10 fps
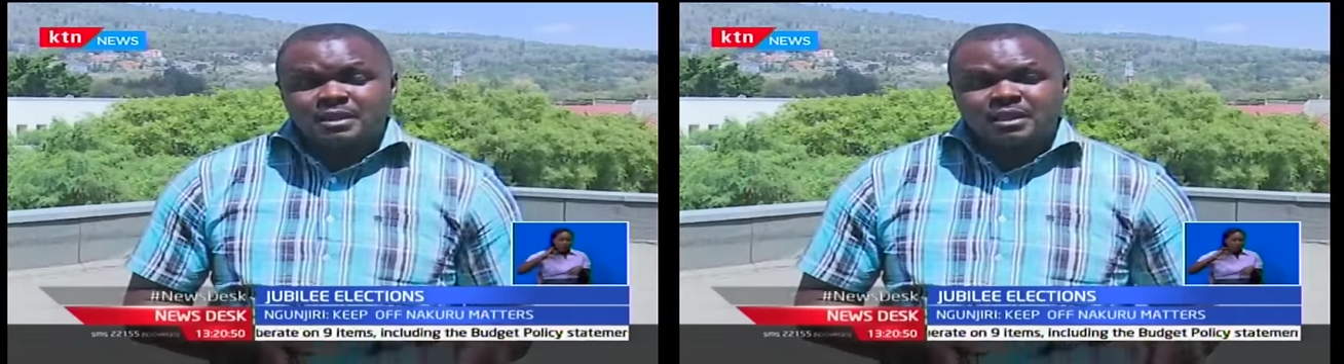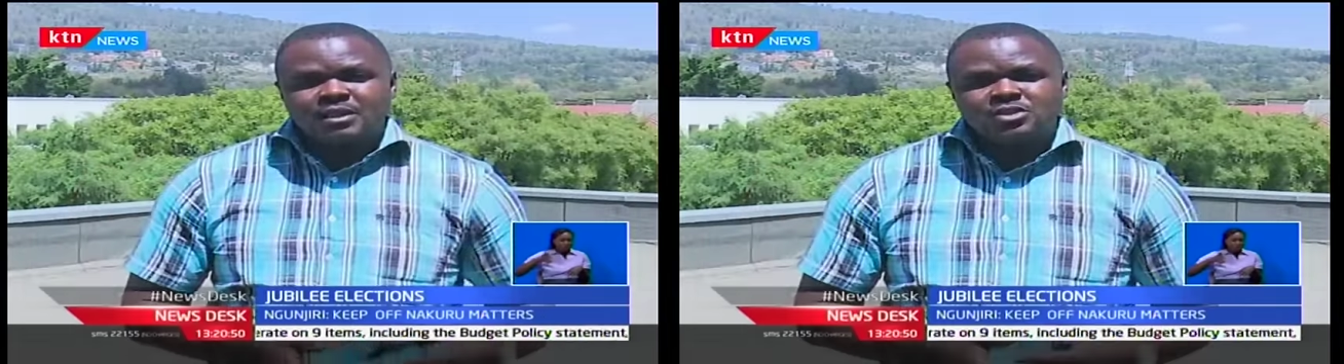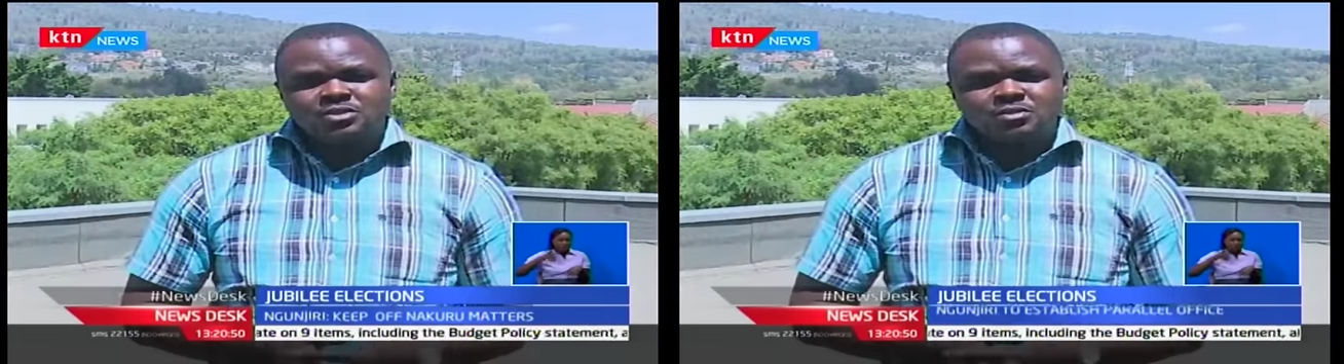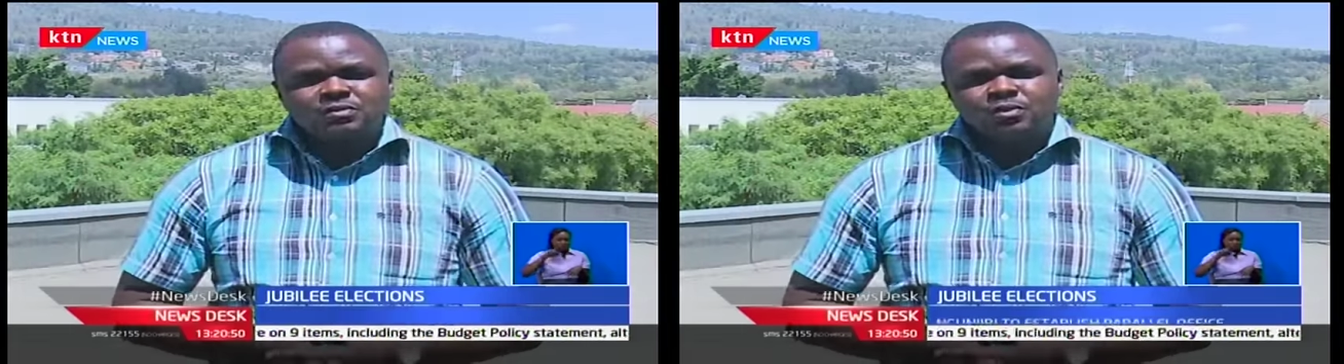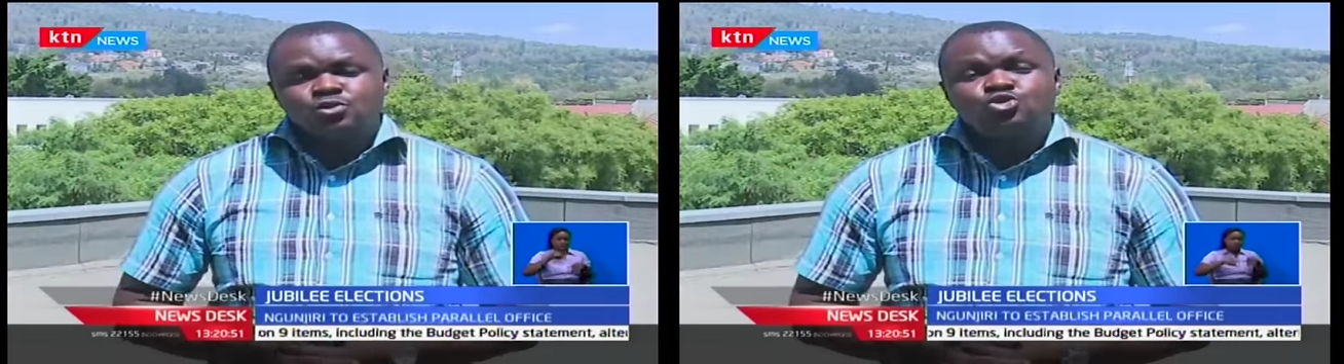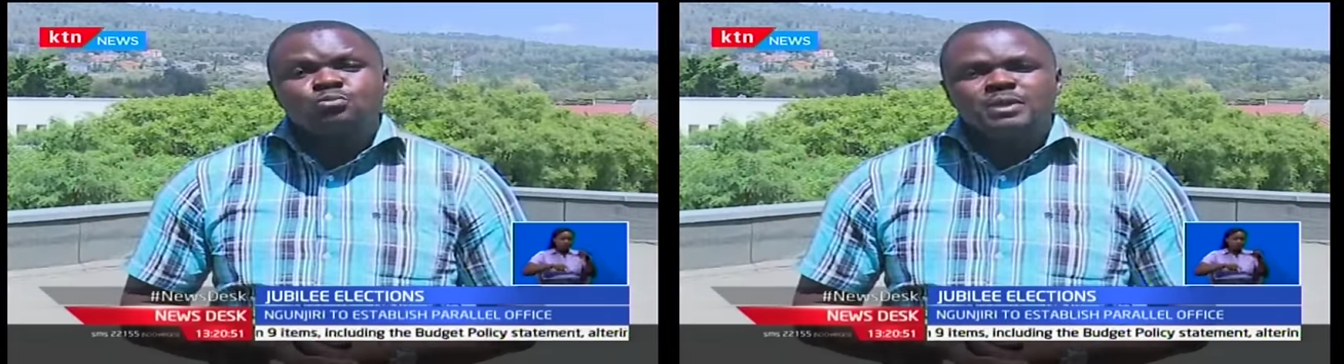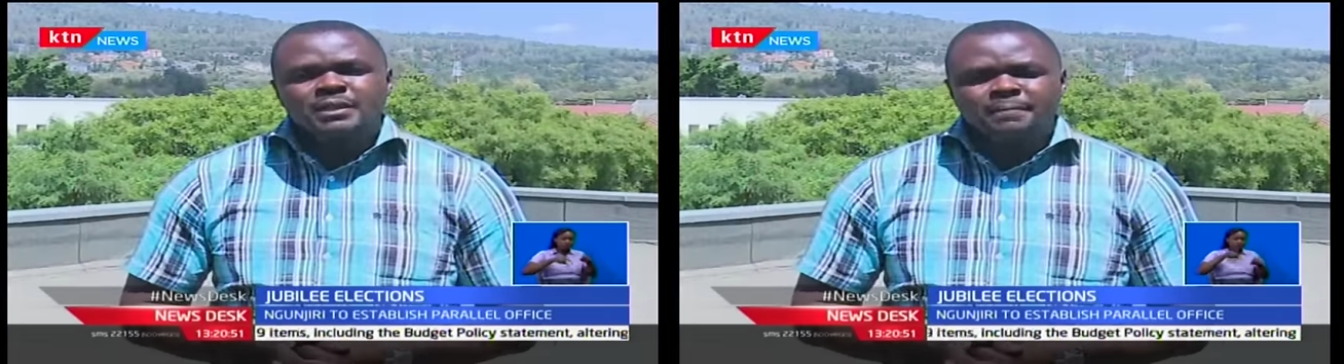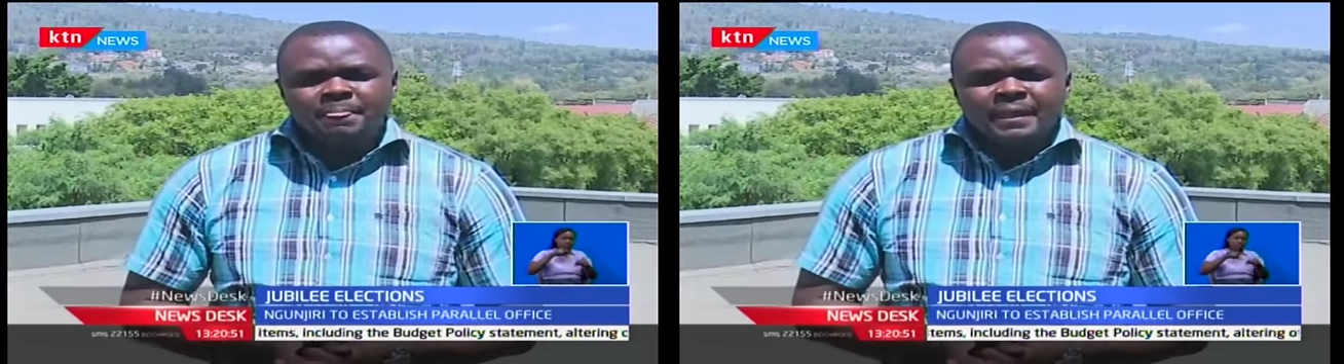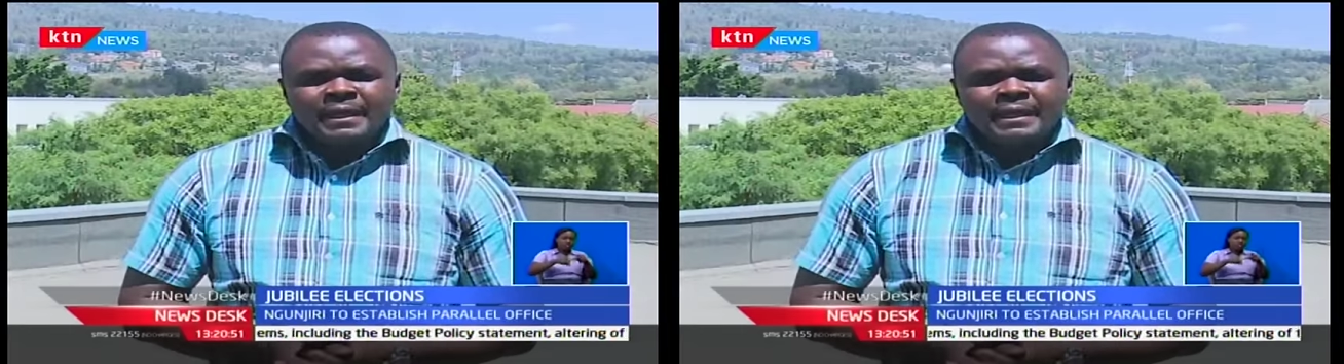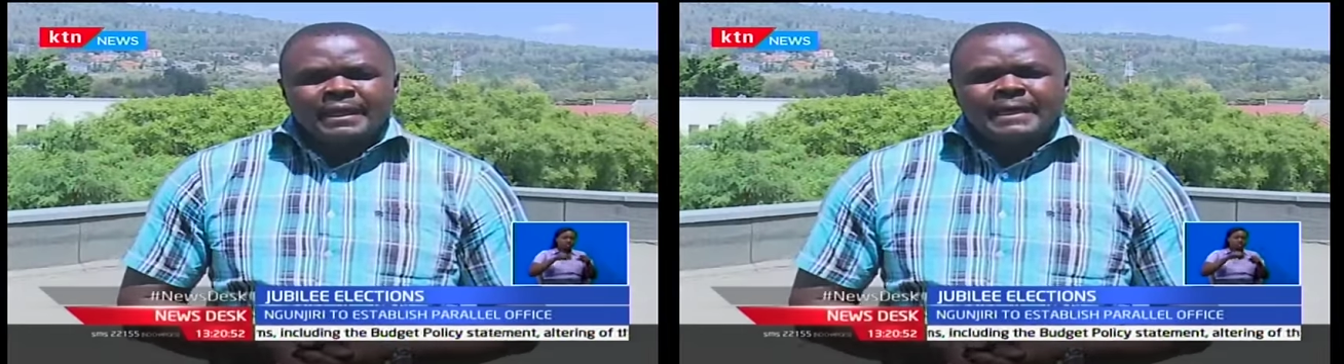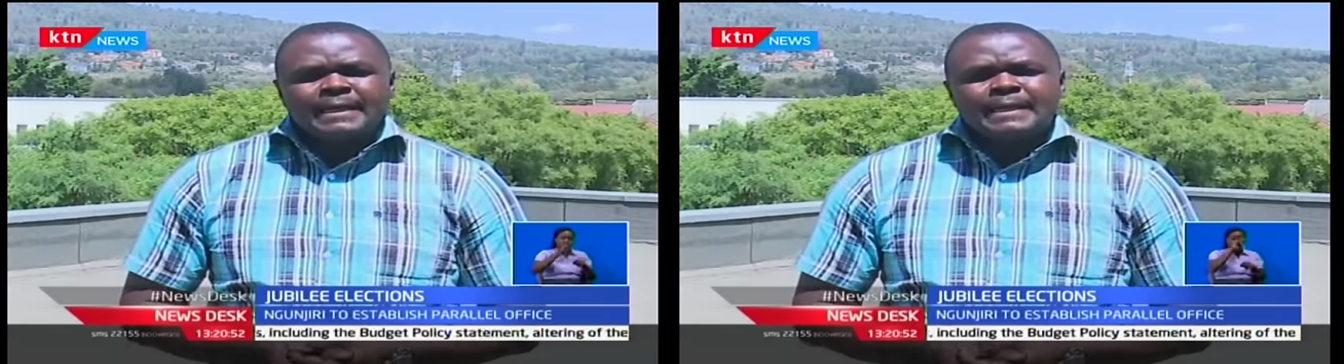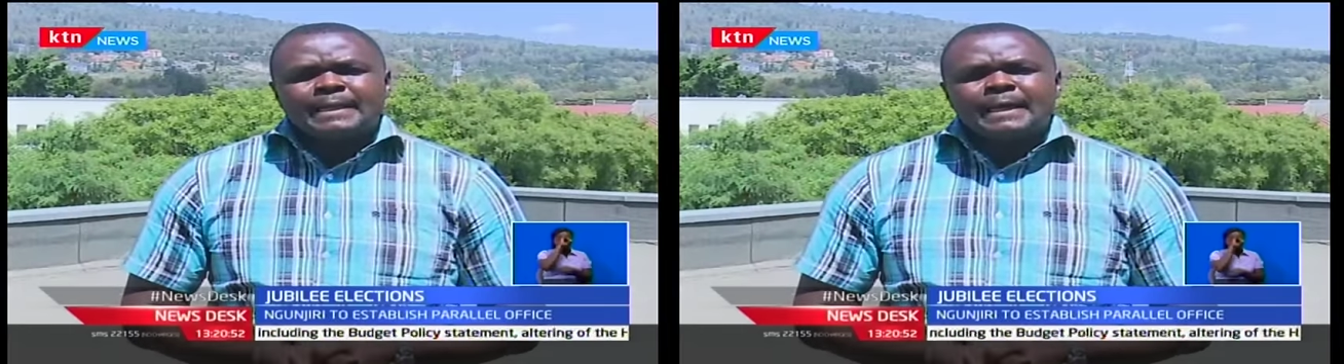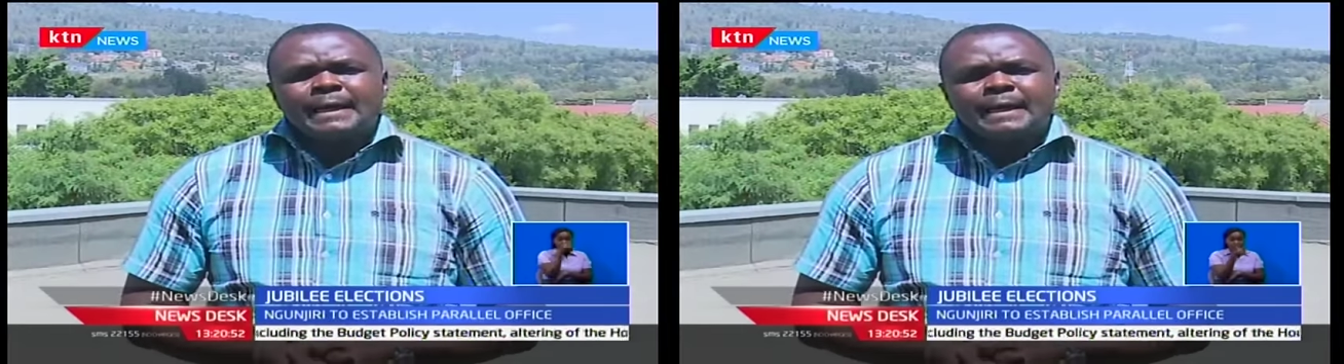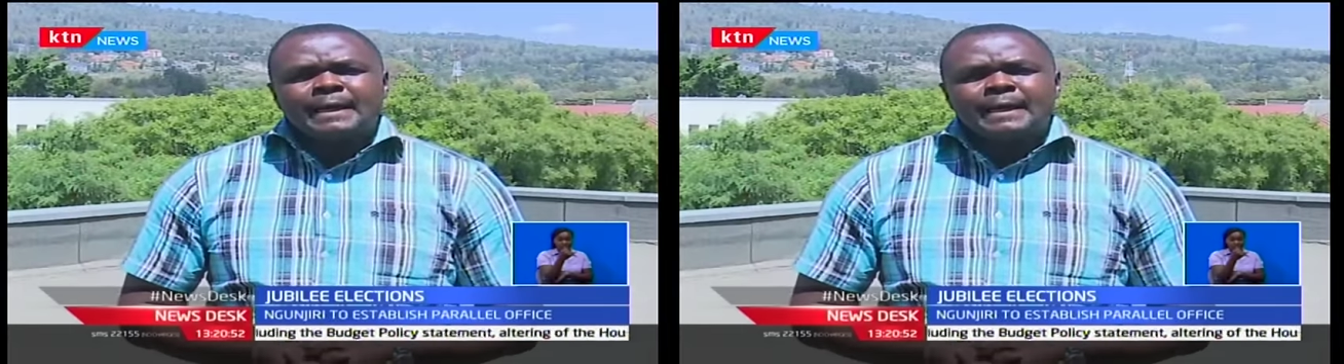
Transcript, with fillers: elections for Jubilee. And uh,